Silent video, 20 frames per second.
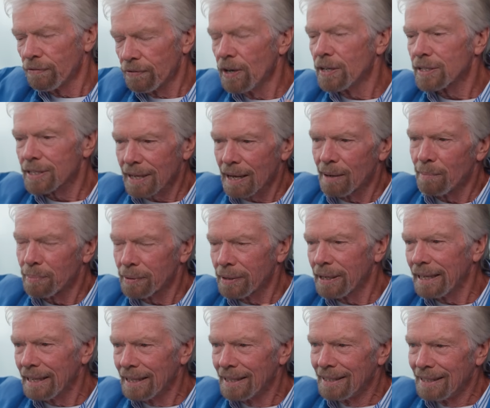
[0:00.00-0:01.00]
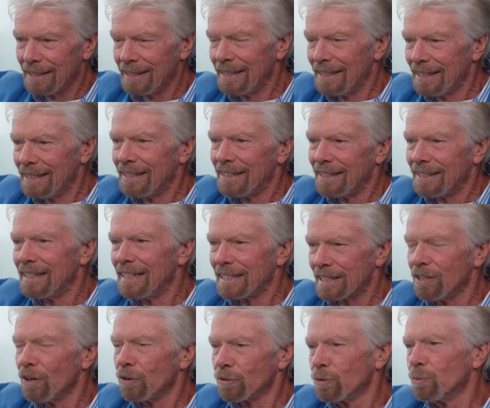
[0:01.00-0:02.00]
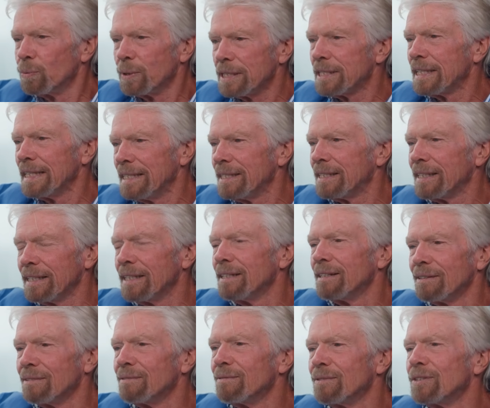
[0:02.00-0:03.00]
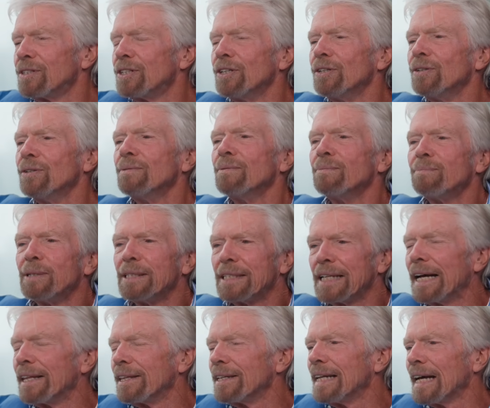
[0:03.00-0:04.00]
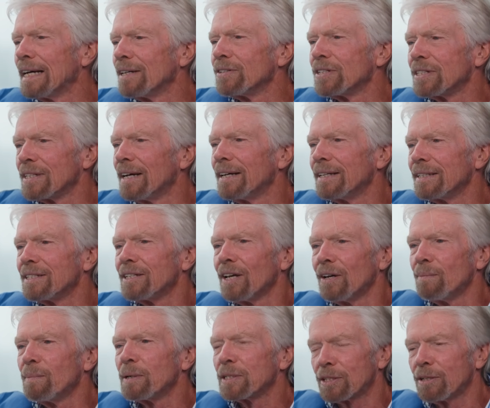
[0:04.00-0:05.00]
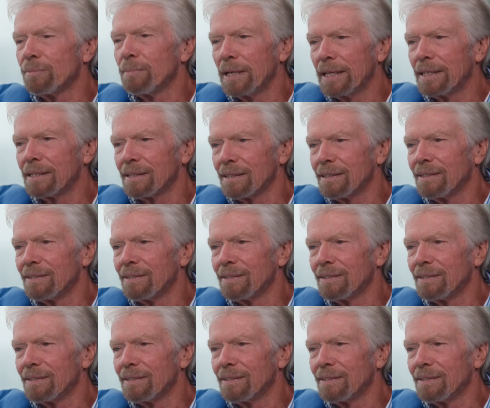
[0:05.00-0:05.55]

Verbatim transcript: first company, it's not always easy to protect the downside. So I must admit,